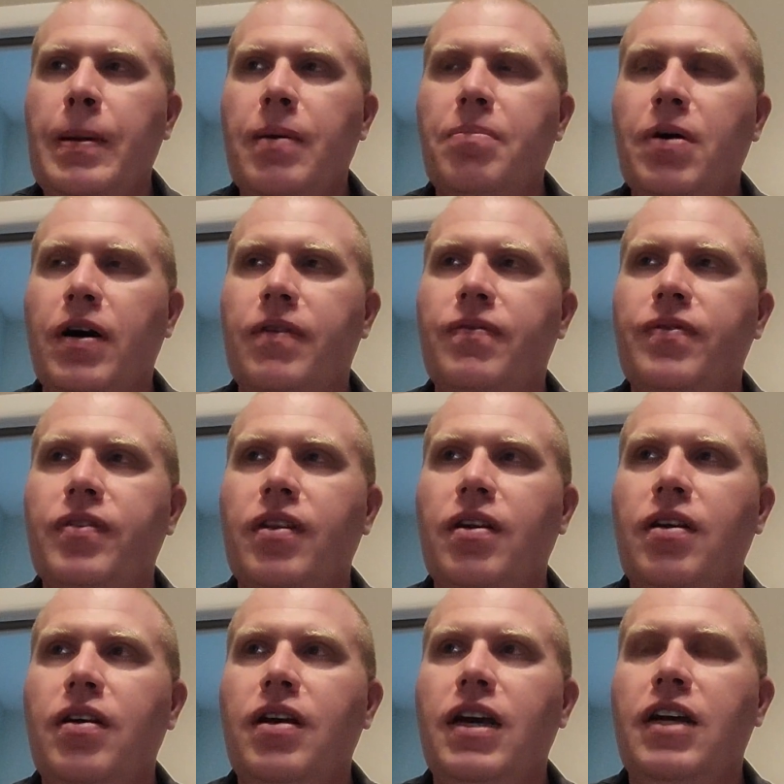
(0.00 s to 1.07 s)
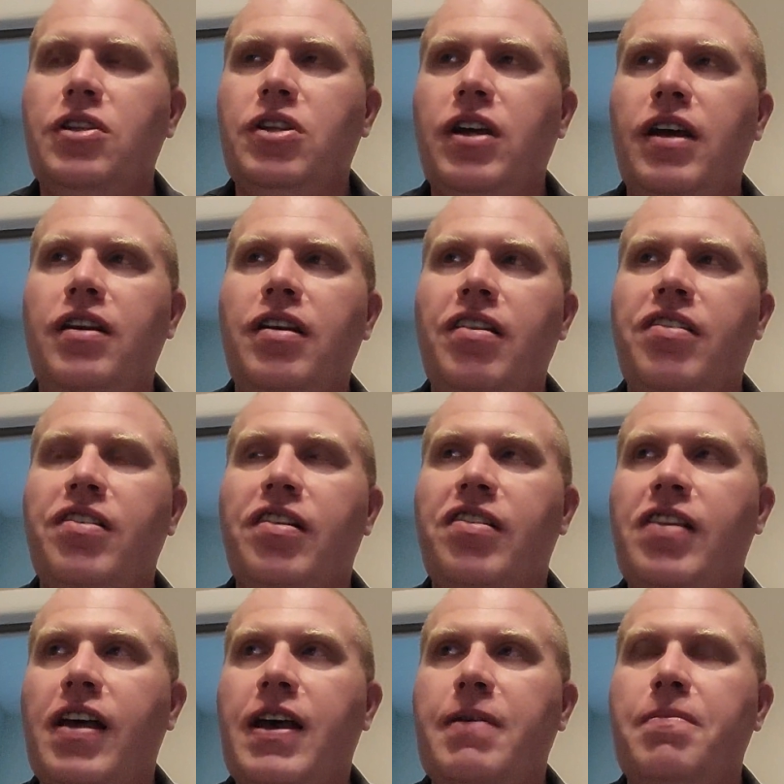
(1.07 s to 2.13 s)
but it is the
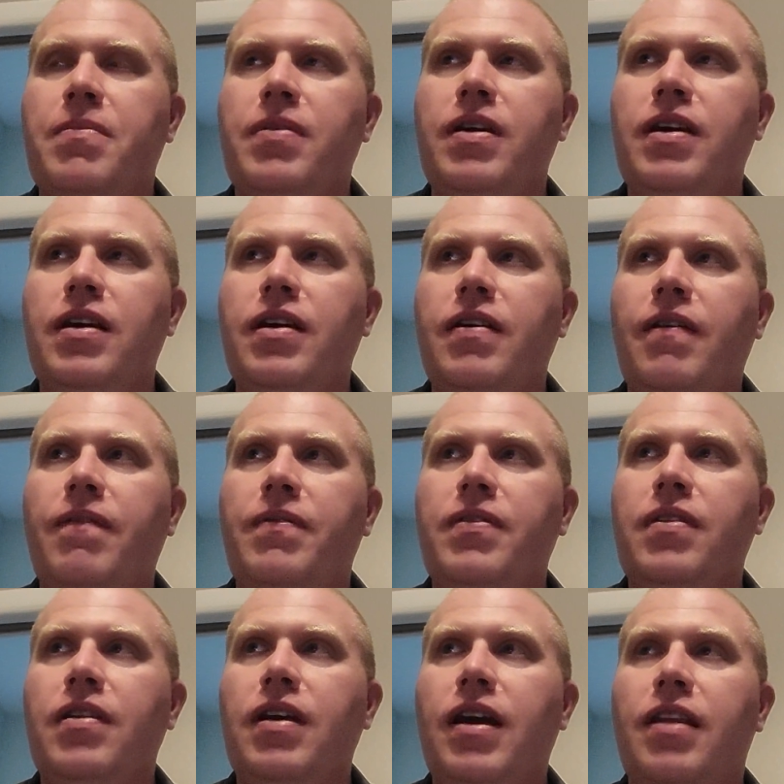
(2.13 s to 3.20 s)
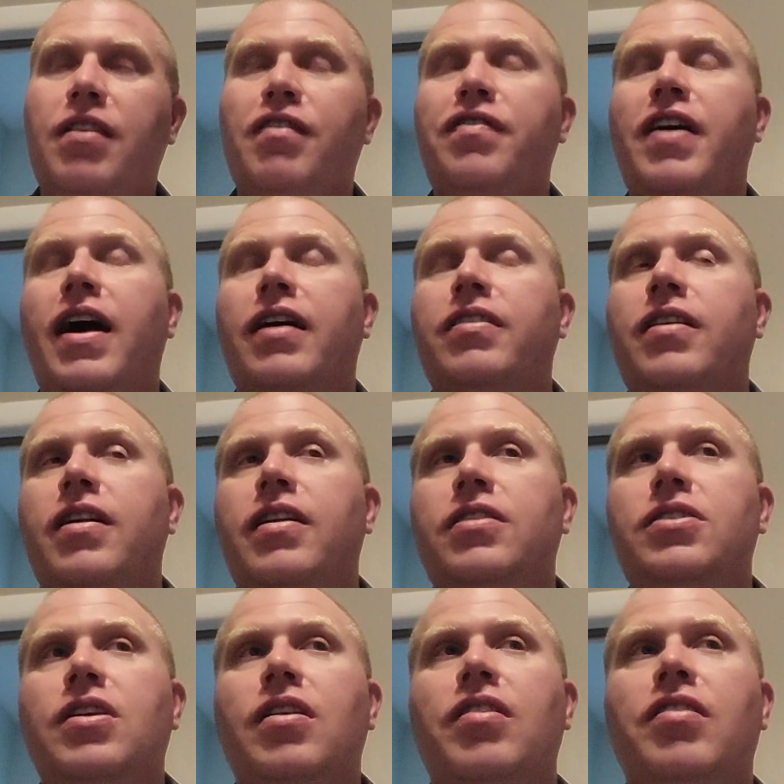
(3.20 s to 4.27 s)
same in the fact that it
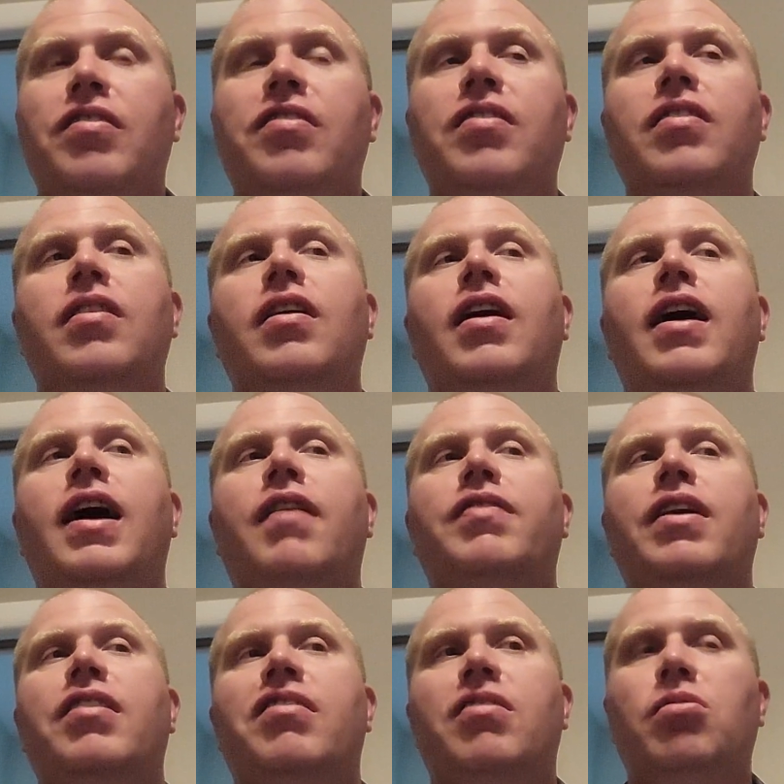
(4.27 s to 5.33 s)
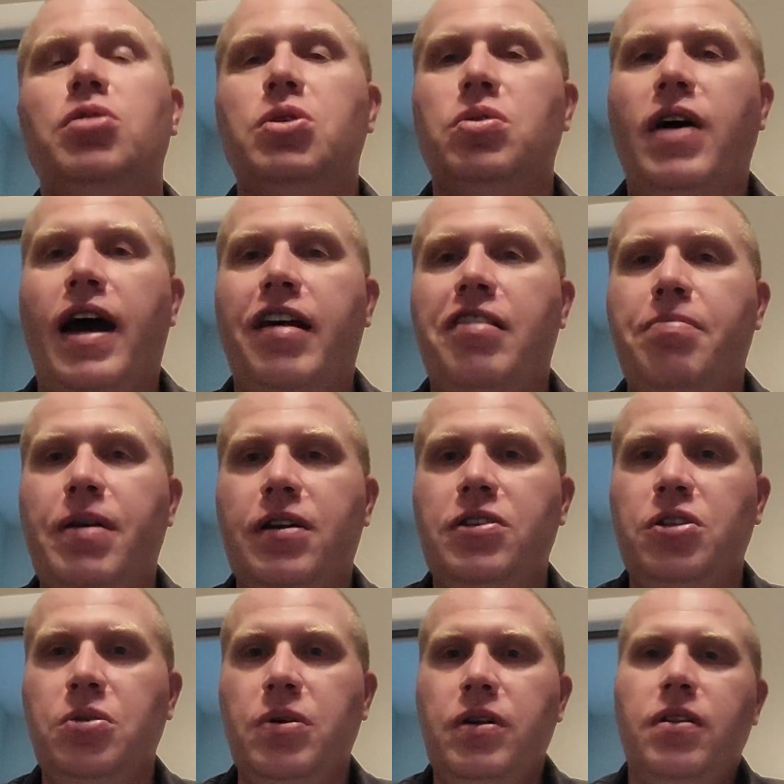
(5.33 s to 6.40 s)
does have that social aspect
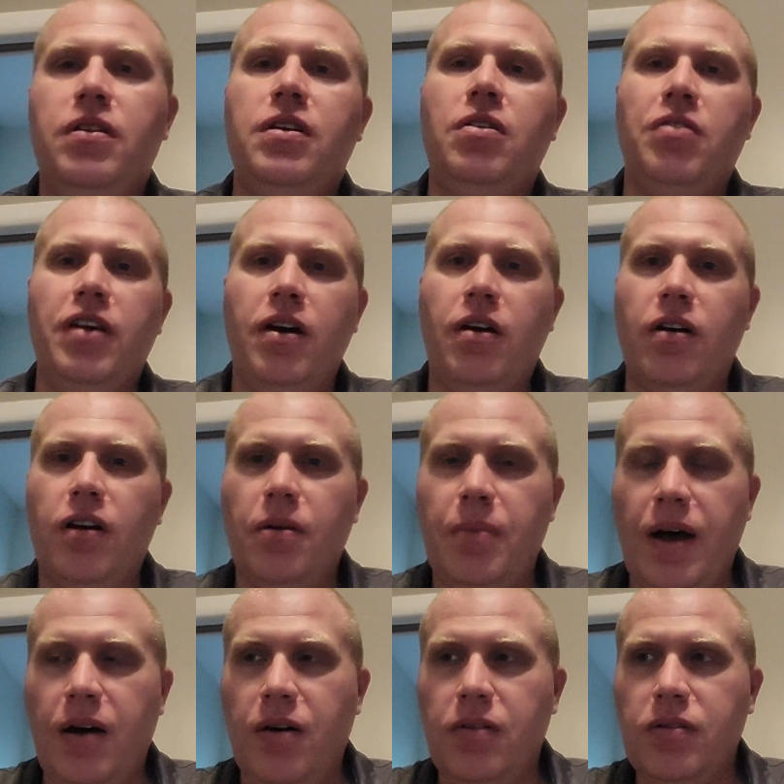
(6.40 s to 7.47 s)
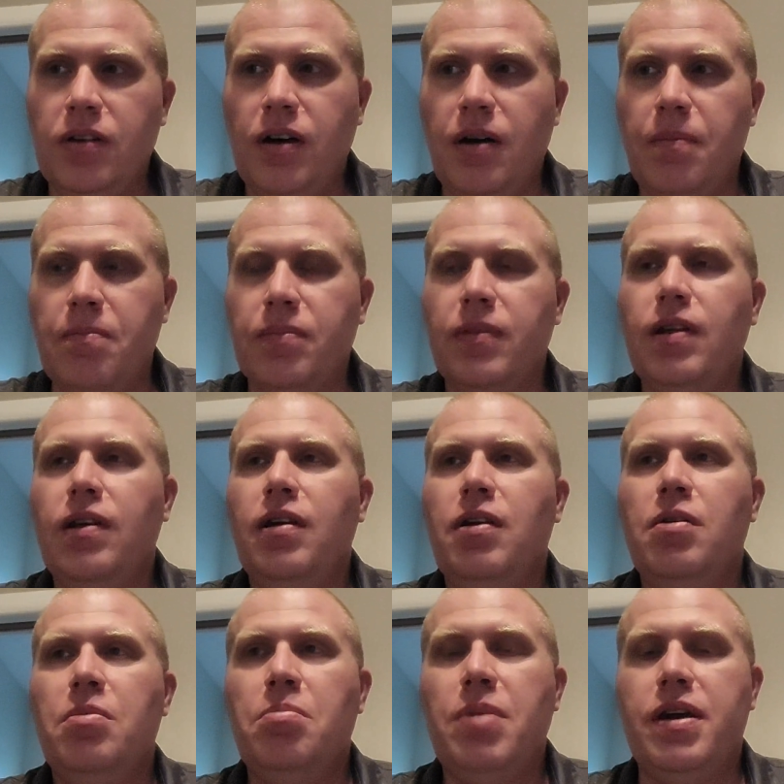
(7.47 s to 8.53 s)
to it. They are about
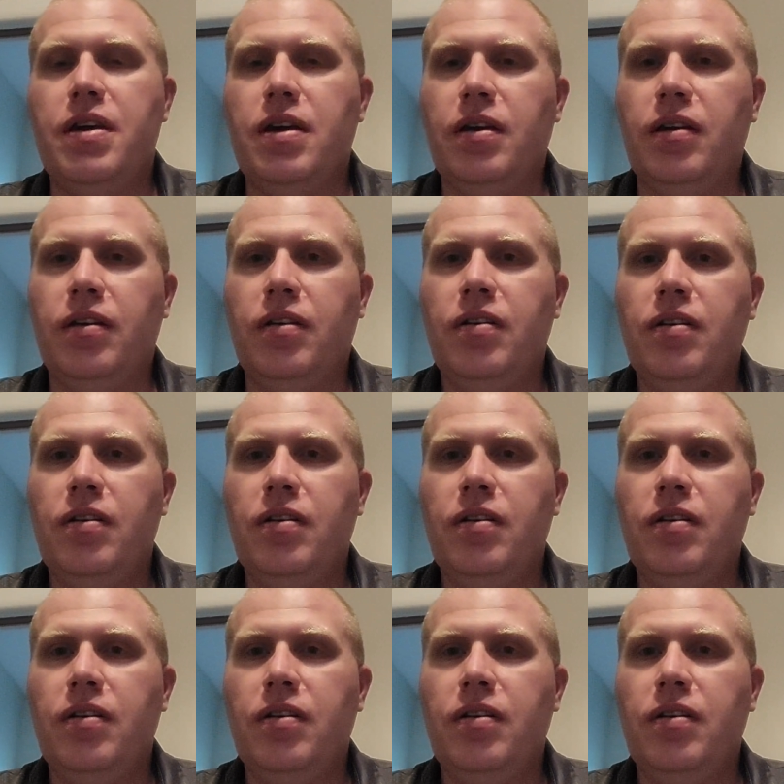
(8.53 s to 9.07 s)
making